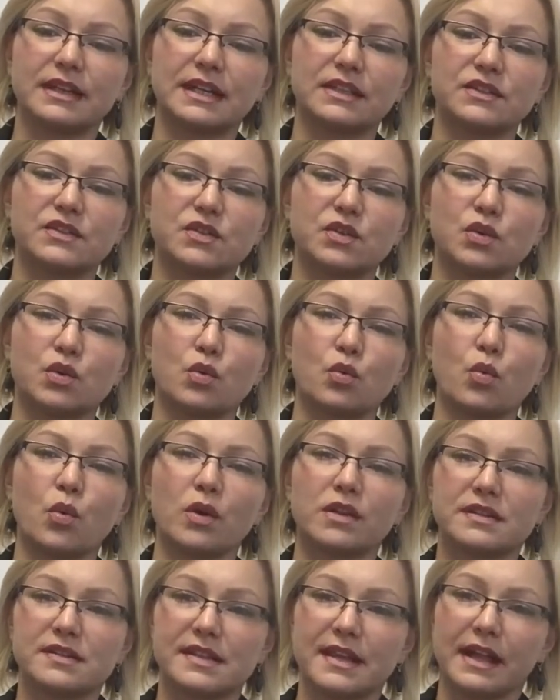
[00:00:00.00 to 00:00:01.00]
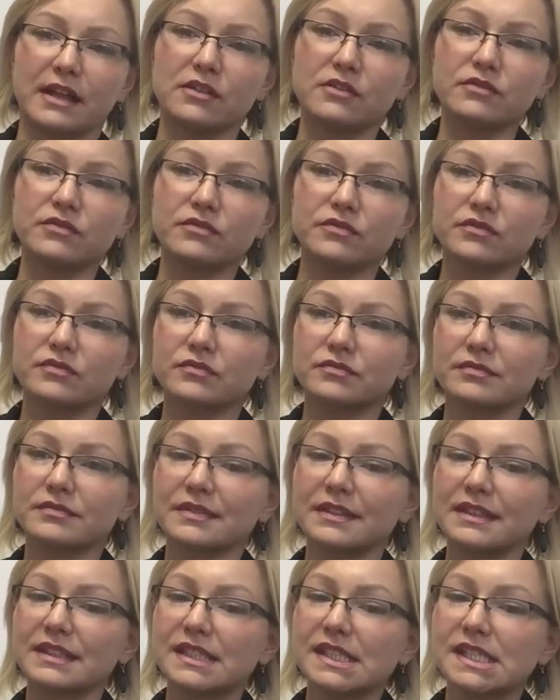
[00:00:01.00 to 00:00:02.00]
to oneself,
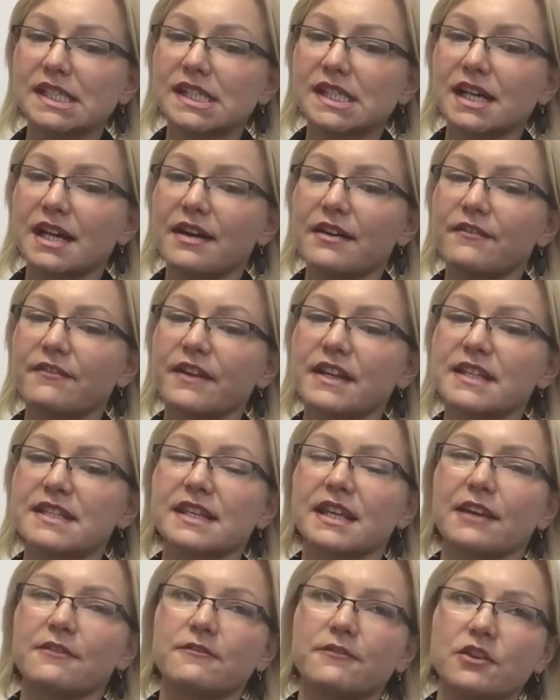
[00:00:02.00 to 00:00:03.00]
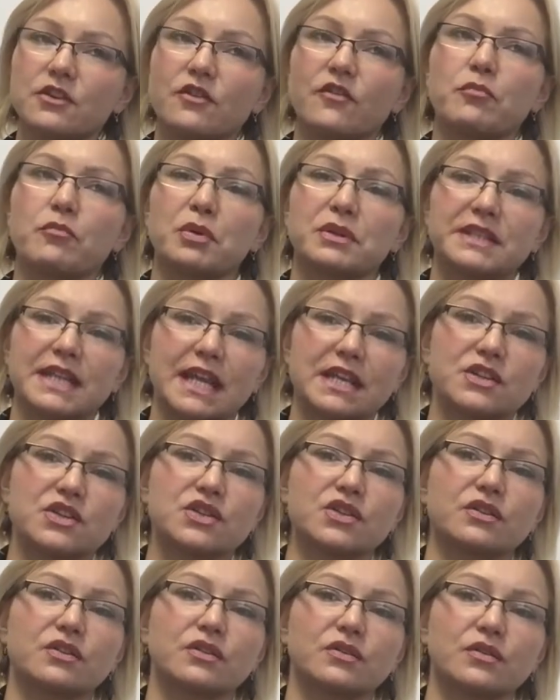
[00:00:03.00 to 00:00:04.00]
facing a fear of
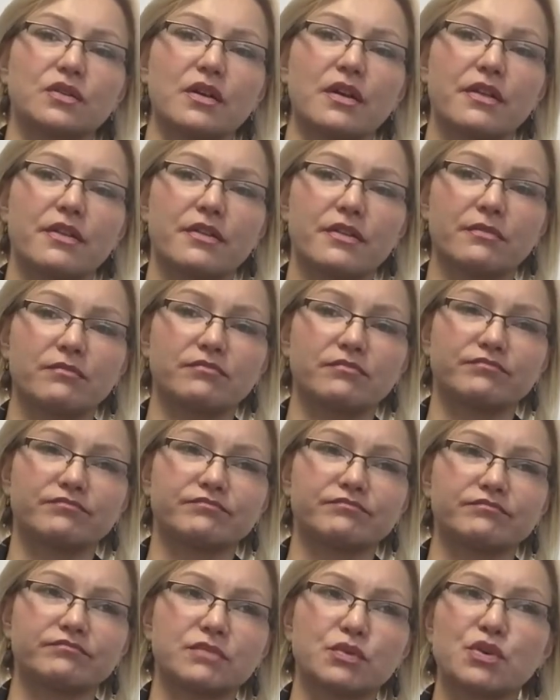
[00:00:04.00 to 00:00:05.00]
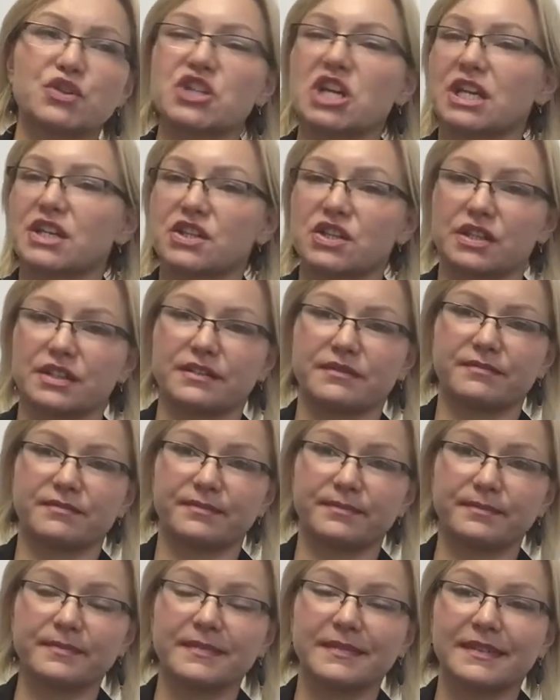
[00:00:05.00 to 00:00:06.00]
potential rejection.
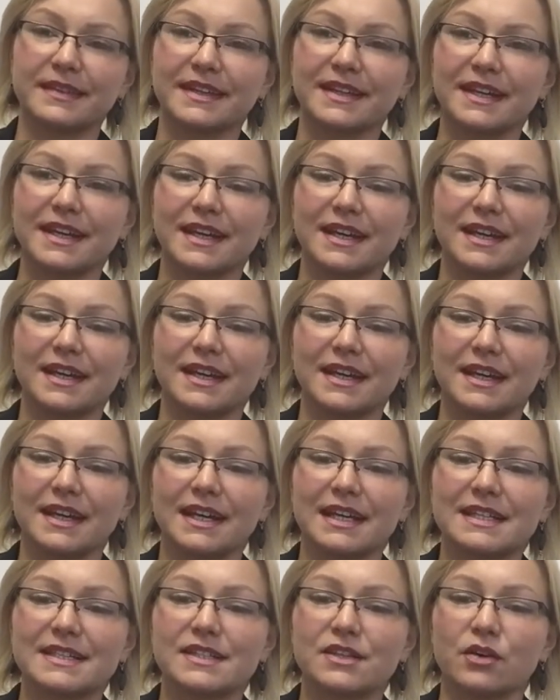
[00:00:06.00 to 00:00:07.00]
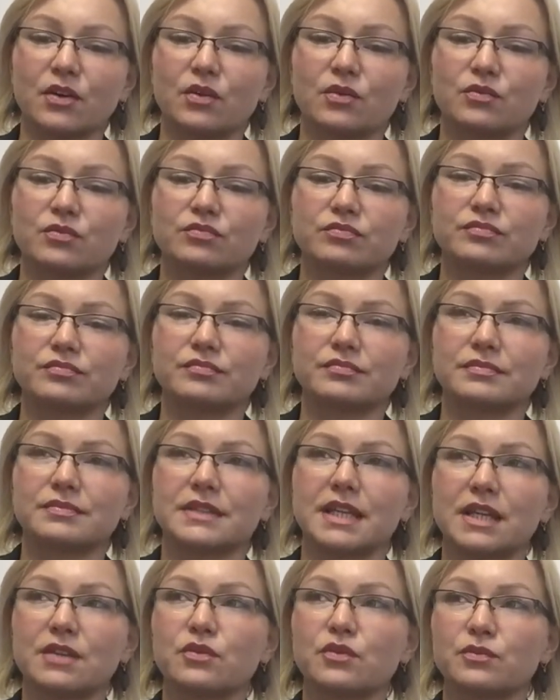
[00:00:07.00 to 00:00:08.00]
So
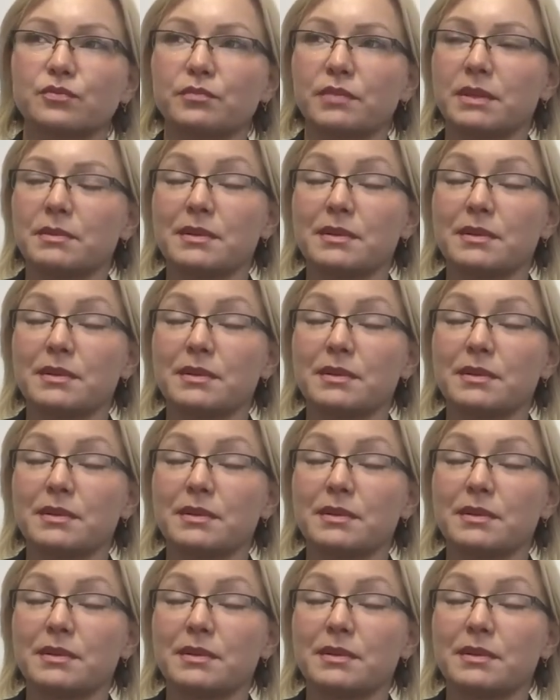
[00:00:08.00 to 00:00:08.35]
that would